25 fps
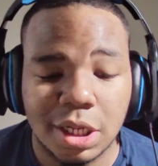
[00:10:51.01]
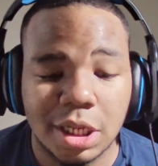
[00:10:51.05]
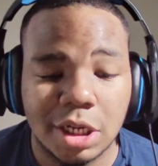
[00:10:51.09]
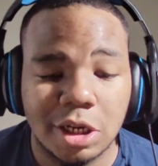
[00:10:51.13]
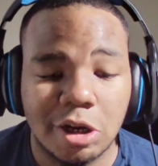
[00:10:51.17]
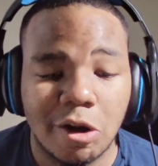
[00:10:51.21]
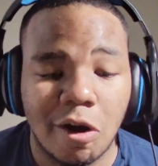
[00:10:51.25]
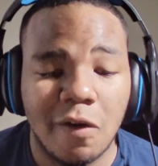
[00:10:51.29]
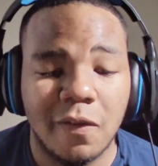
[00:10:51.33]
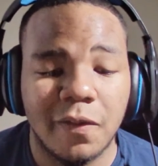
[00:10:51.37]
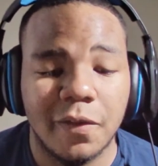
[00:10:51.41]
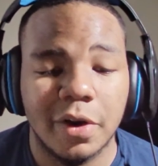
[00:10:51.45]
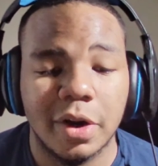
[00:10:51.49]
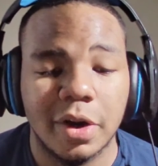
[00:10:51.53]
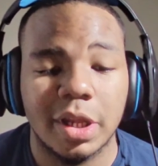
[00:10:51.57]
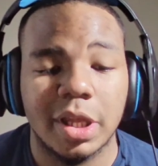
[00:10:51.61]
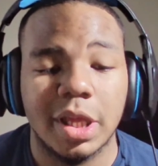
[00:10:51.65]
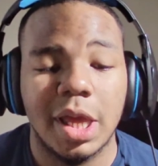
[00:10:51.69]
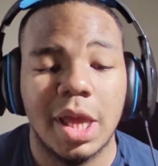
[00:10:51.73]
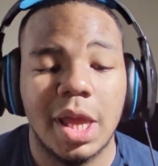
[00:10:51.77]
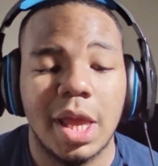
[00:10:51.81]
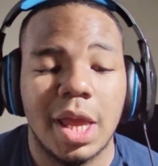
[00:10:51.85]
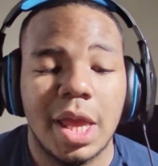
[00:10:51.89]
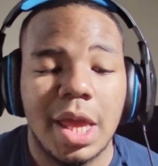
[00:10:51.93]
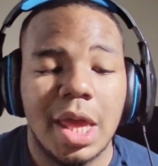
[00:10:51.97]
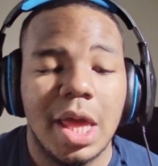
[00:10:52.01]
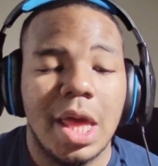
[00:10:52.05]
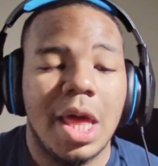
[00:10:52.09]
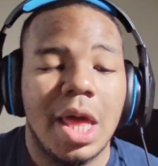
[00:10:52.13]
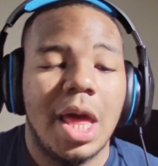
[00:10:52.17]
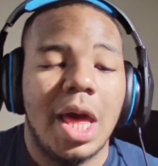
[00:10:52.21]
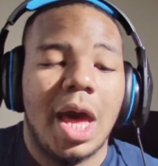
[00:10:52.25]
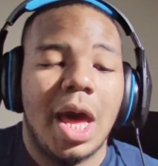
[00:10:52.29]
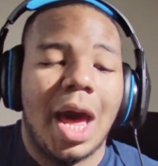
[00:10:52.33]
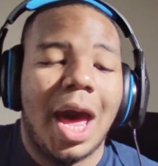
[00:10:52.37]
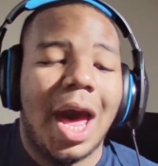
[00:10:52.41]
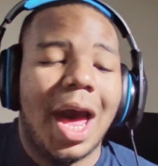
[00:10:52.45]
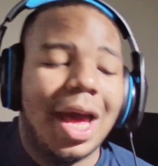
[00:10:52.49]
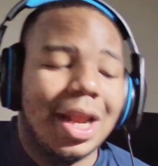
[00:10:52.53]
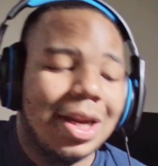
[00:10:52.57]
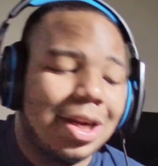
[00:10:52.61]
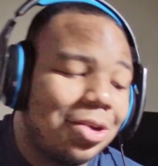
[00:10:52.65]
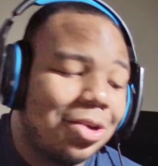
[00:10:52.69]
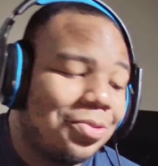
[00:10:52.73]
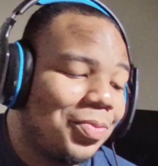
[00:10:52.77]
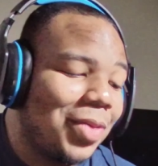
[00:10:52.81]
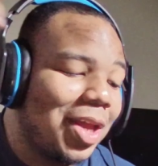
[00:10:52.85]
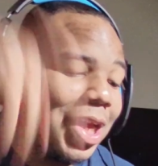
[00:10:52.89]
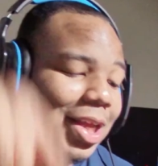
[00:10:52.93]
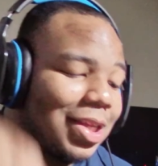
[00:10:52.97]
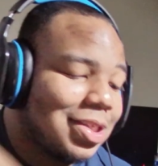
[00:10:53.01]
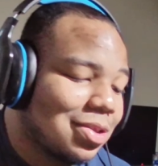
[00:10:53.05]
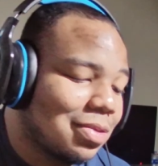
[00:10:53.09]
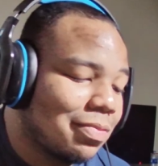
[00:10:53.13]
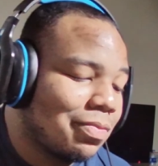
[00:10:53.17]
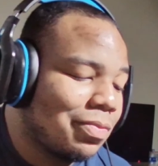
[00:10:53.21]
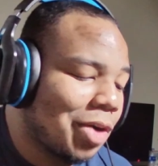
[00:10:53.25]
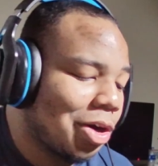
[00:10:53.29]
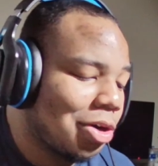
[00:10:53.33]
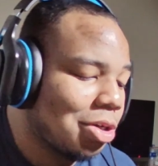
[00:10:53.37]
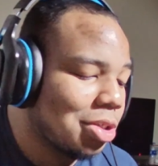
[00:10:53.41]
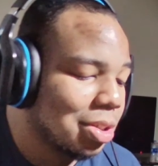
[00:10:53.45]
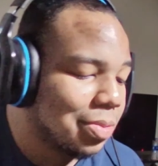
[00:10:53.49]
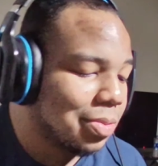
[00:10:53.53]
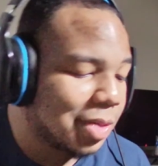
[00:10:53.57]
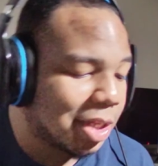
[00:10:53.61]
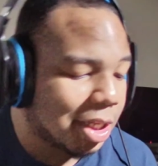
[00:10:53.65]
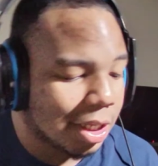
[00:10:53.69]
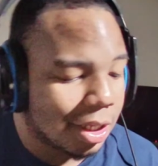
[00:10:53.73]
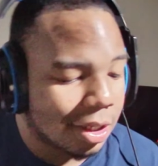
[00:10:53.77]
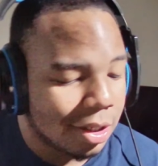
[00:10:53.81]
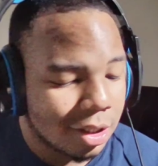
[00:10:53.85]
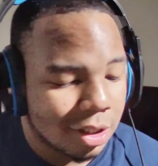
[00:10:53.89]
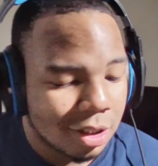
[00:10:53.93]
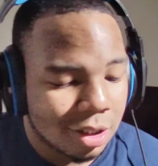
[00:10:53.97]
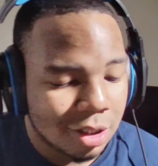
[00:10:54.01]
And don't forget, I done made some merch, man.